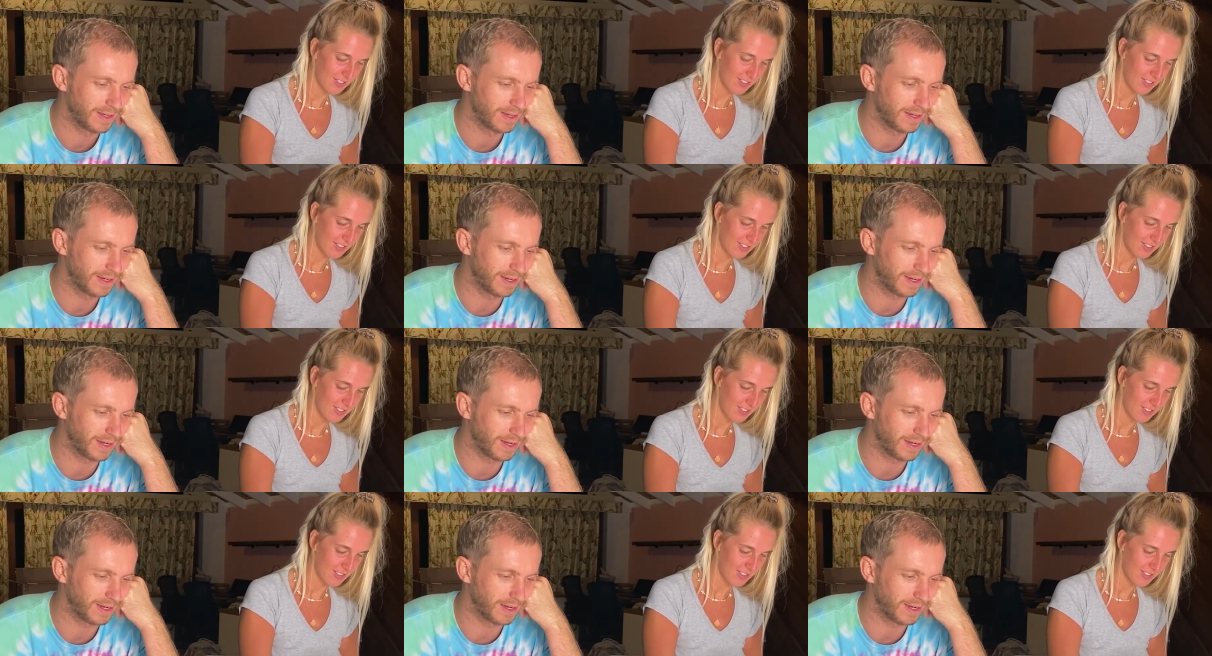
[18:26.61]

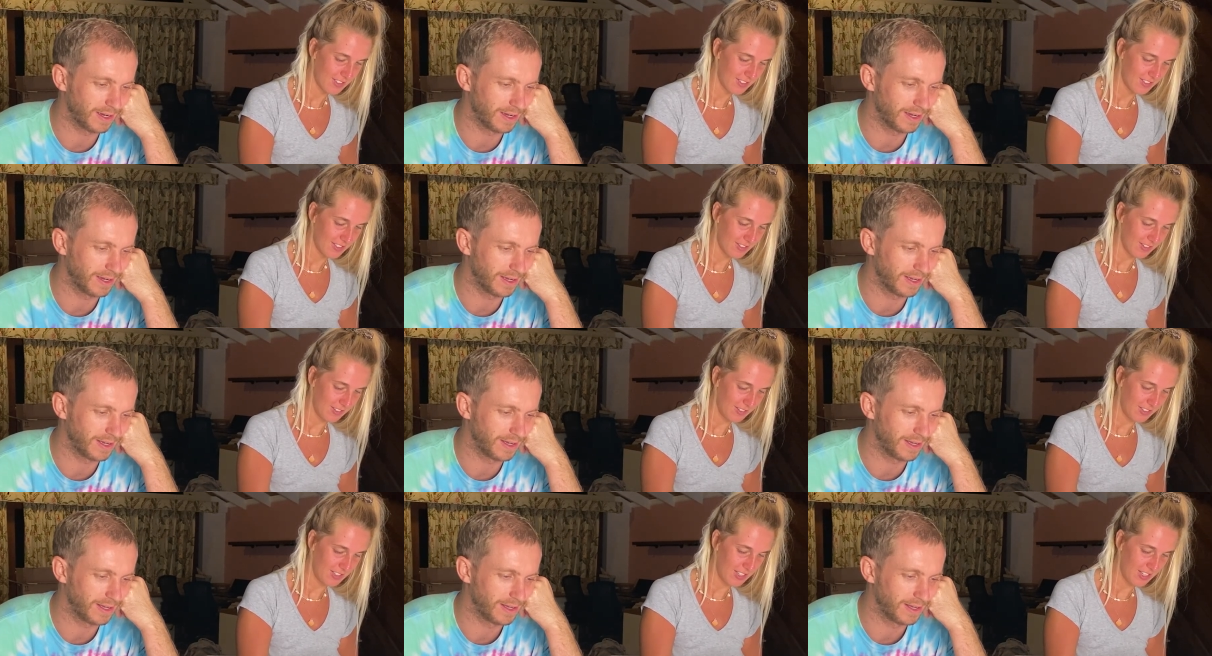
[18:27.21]
Speaker 1: Uh,
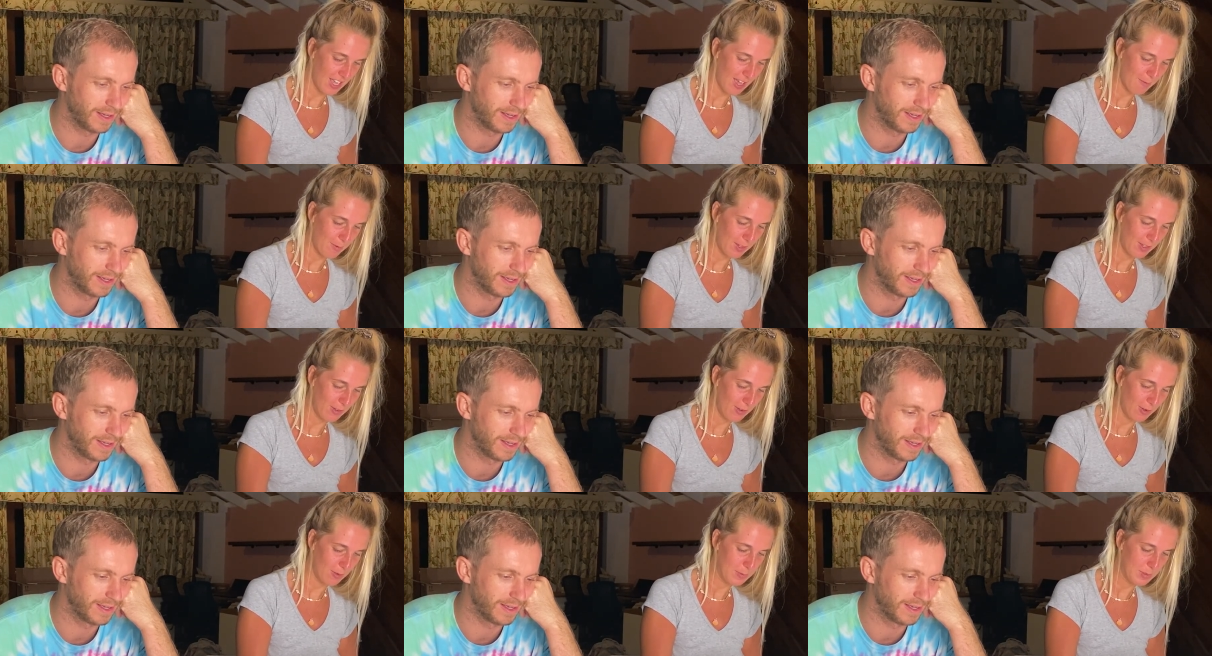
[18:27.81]
Did that
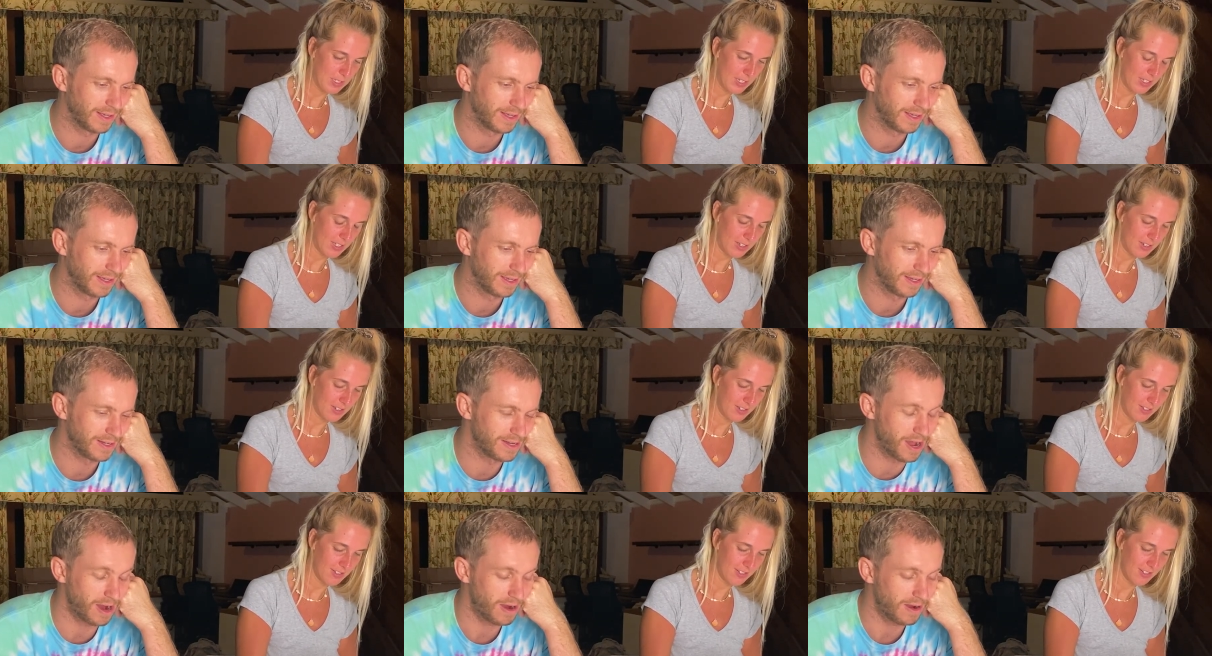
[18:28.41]
make you
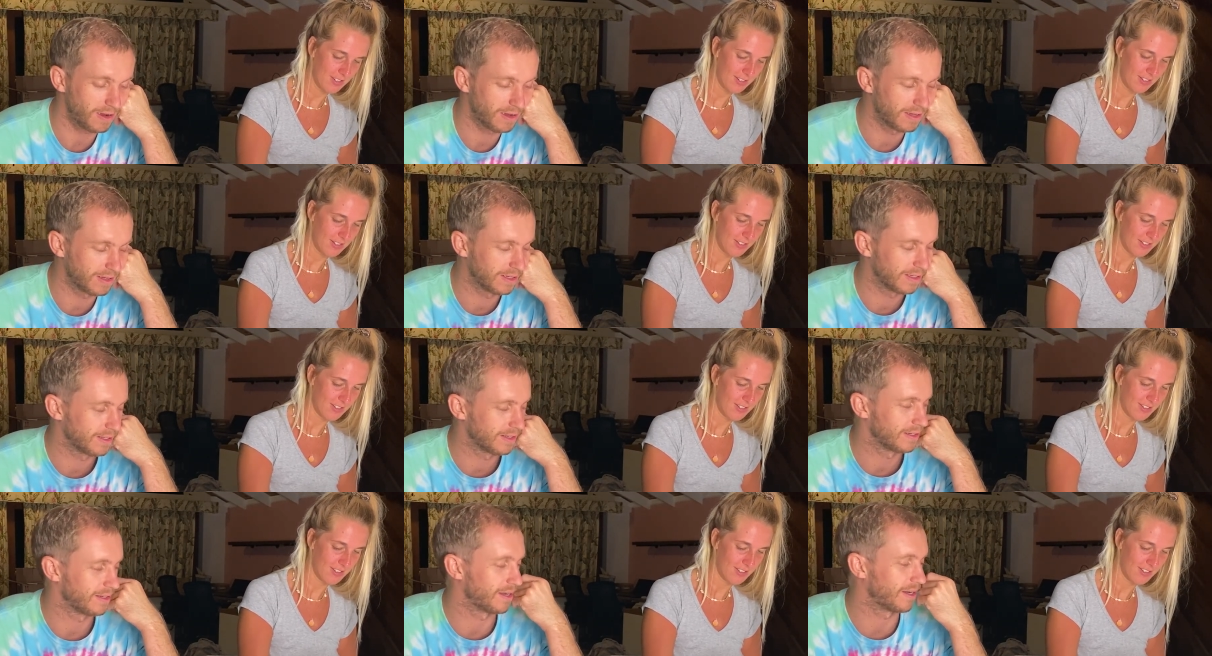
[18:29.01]
upset? No,
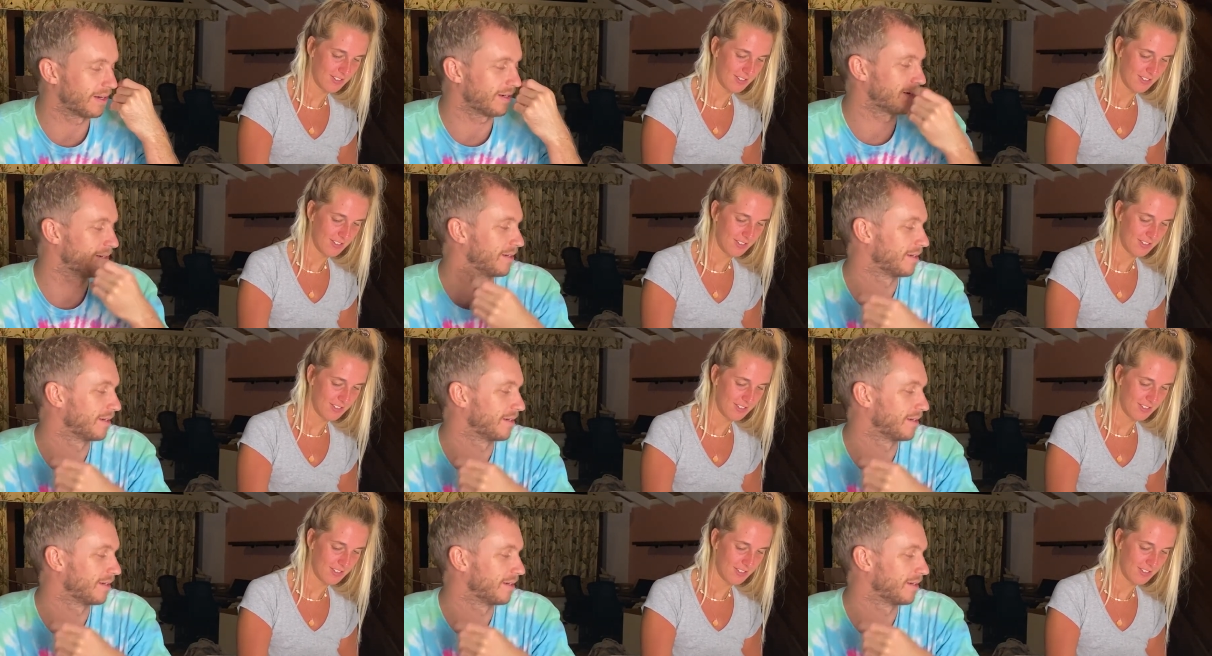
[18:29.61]
no,